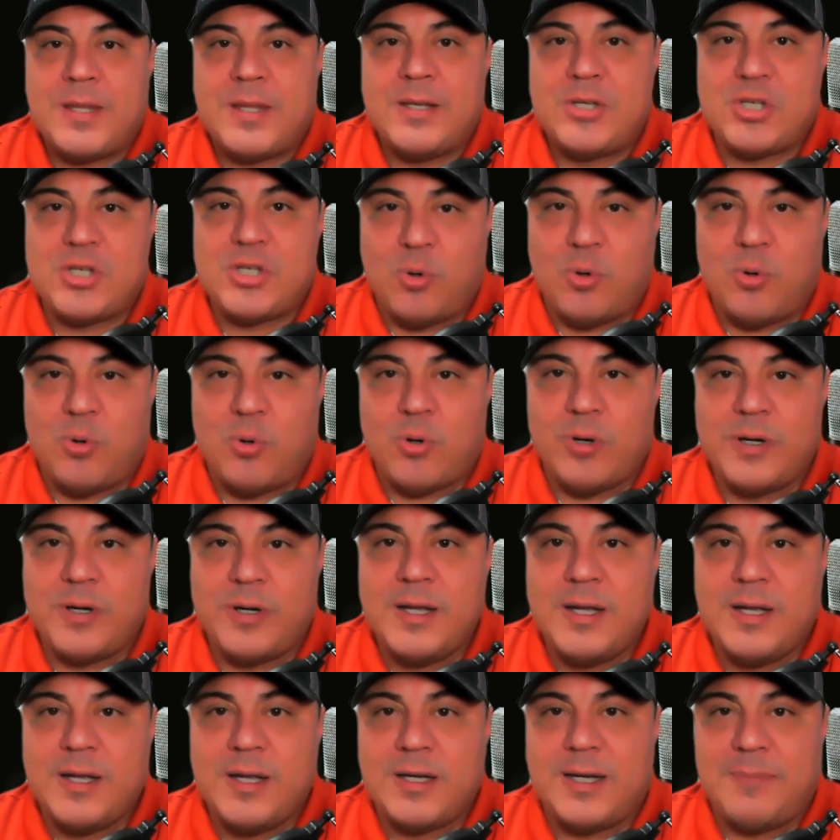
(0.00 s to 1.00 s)

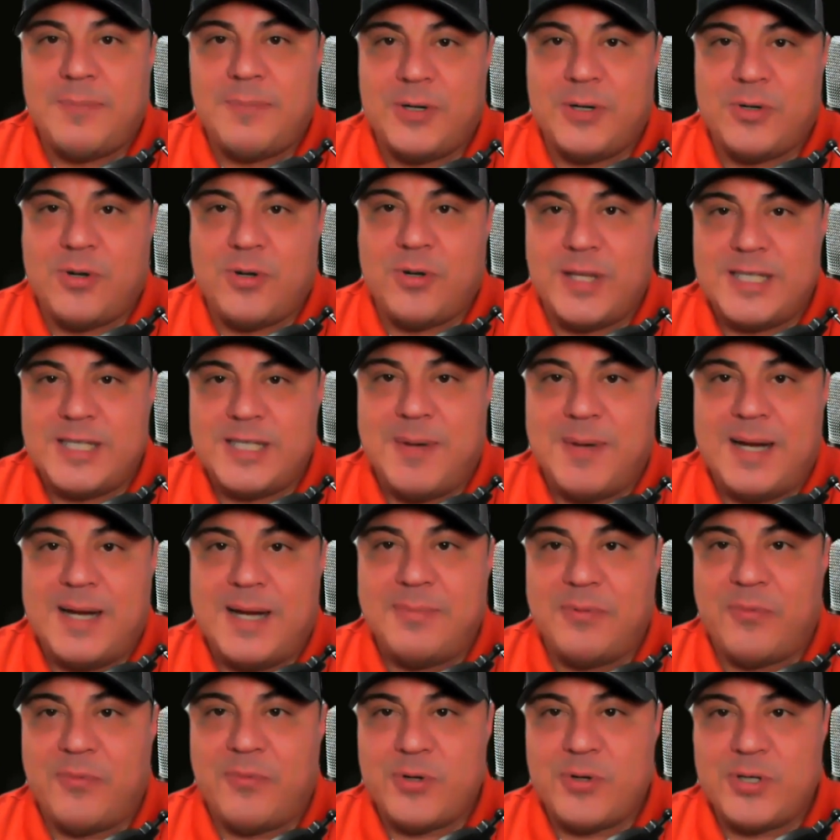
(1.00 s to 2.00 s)
sword compared to all these
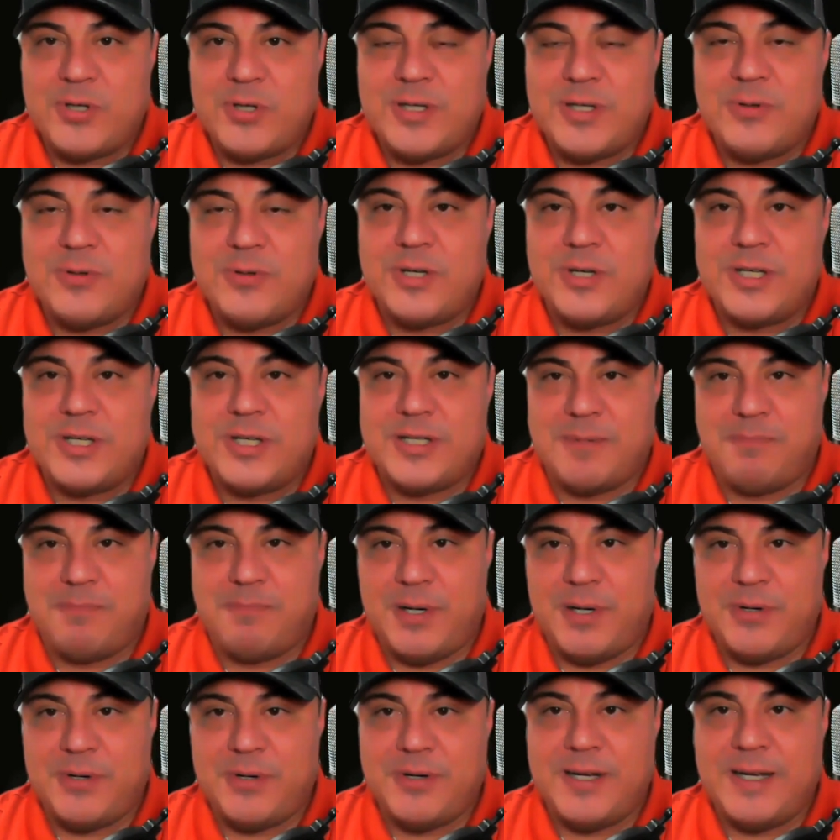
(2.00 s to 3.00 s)
Bible versions. They're just a
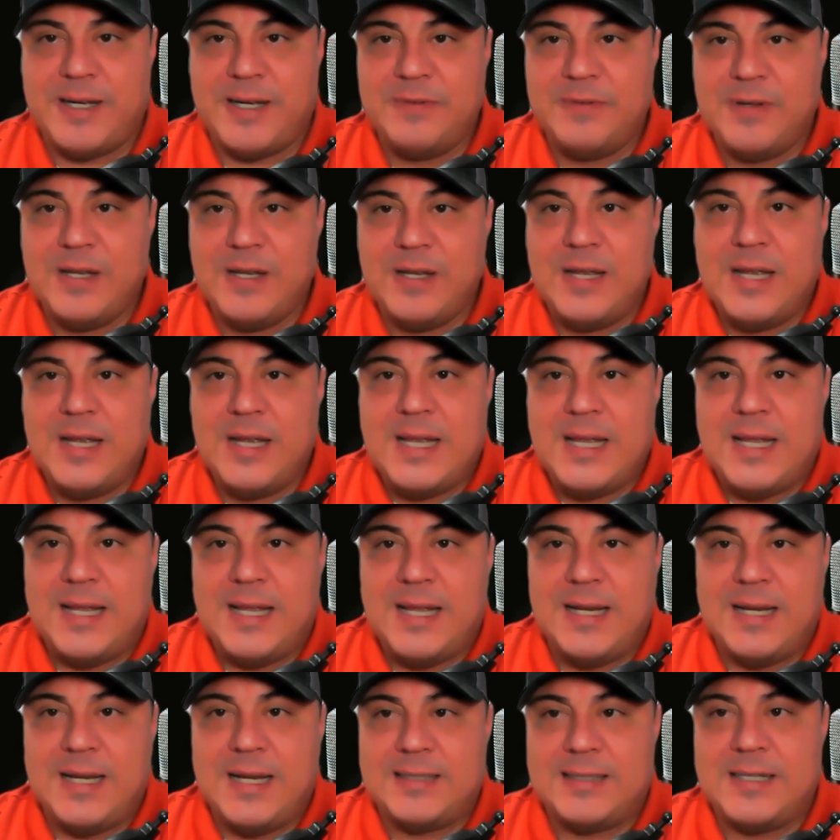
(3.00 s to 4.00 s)
butter knife.
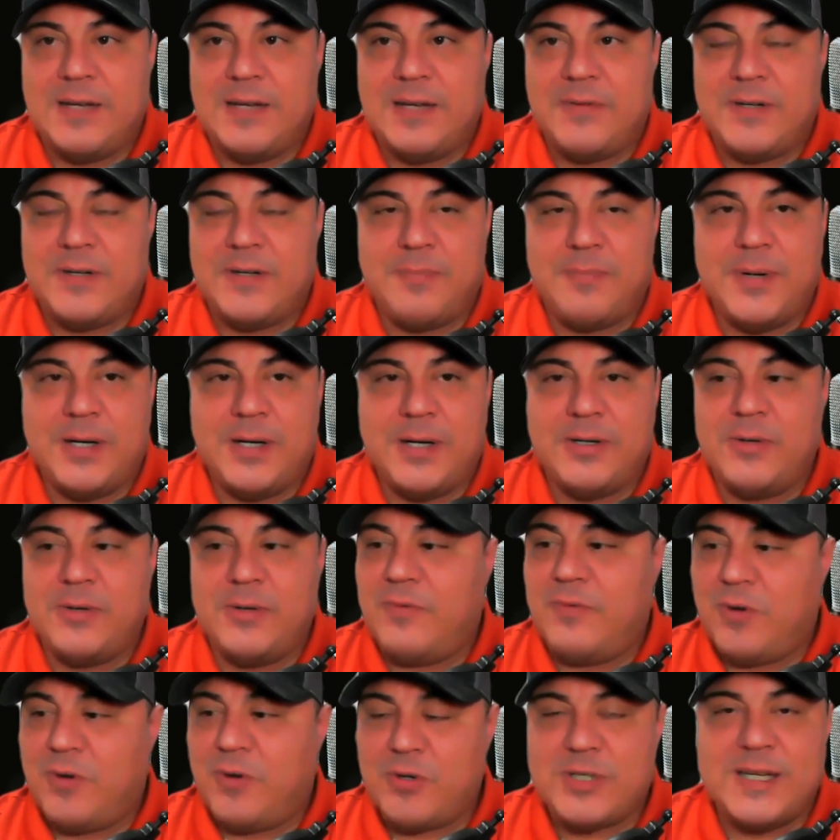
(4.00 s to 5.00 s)
And like I said, I have compared
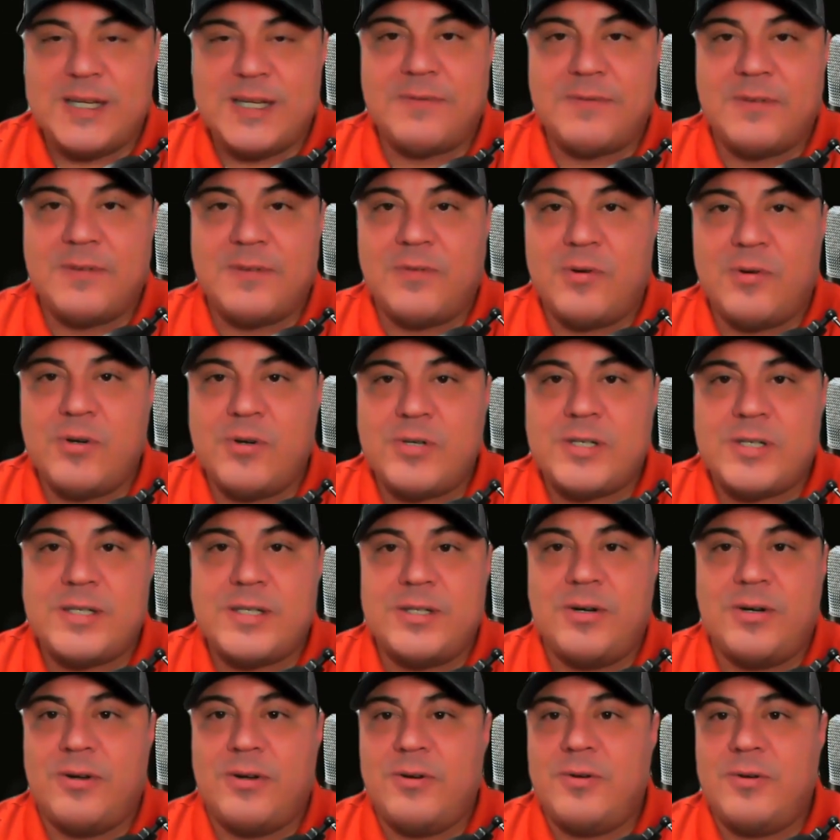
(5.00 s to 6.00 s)
to verse after verse,
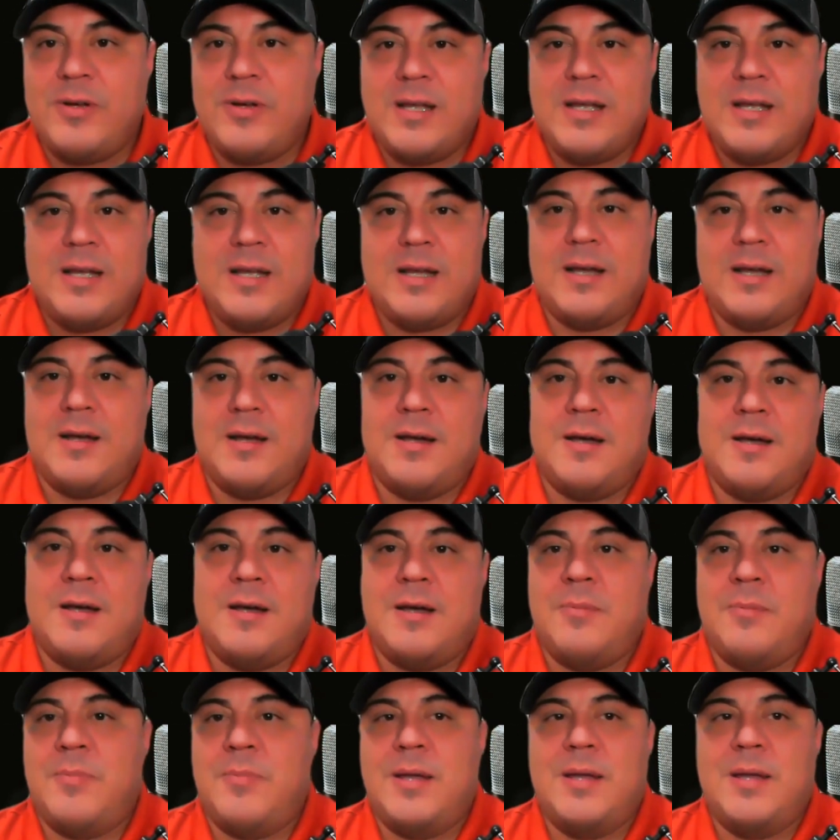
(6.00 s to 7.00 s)
you know,
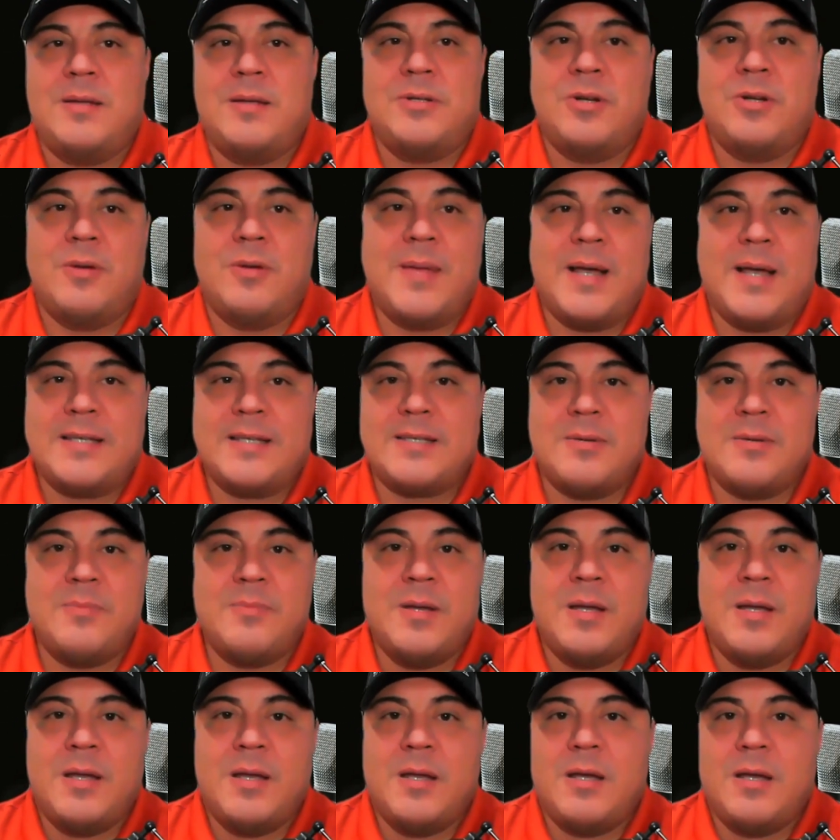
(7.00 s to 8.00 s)
um, you know, I'm not
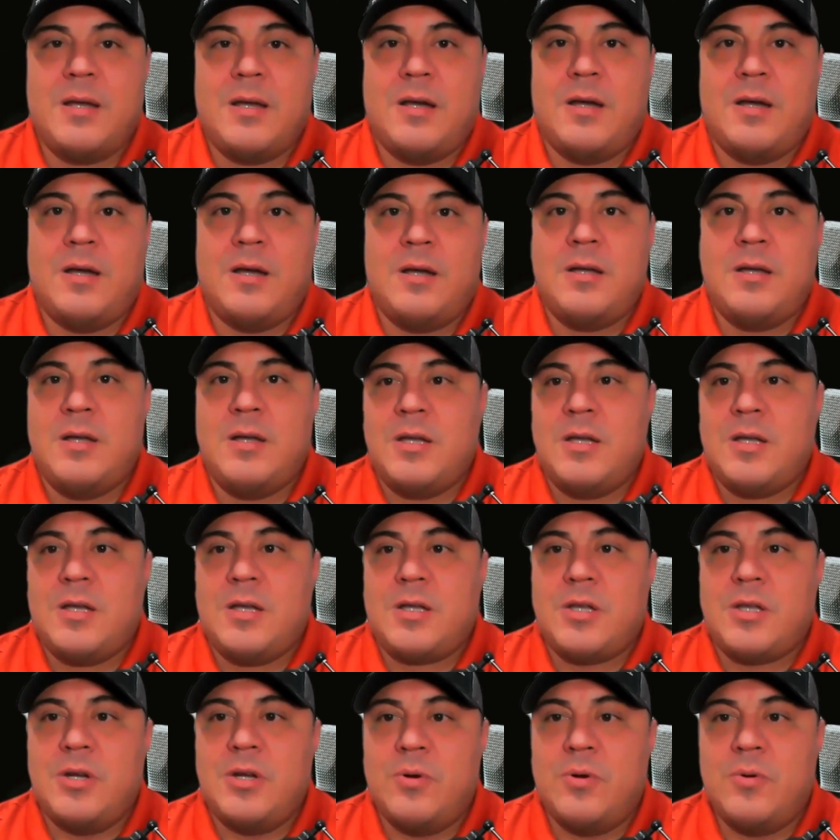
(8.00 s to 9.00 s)
some uh,
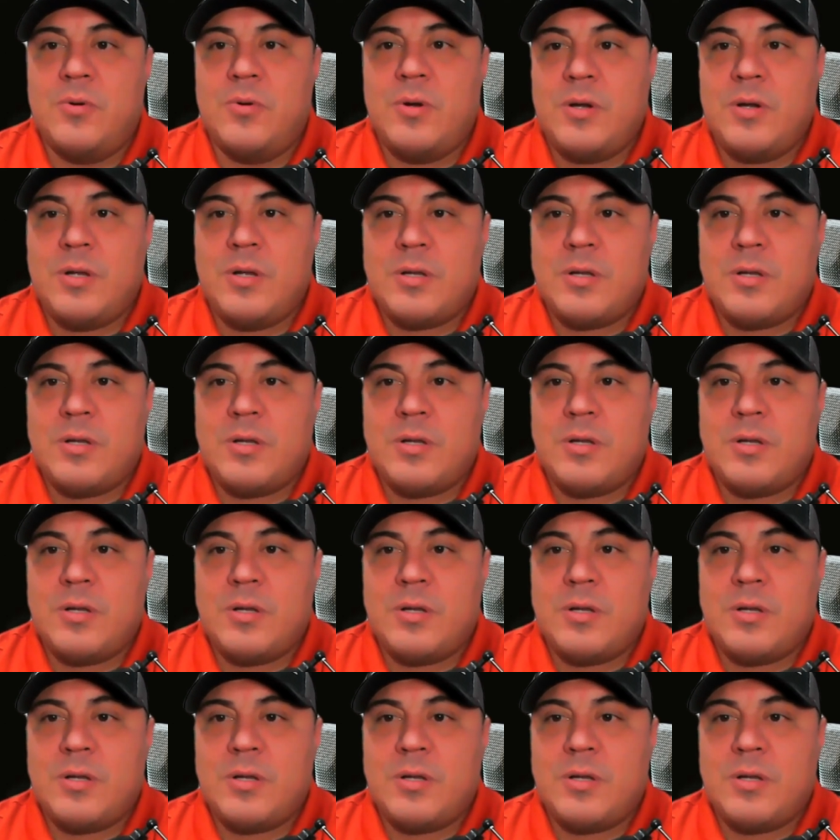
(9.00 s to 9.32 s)
you know,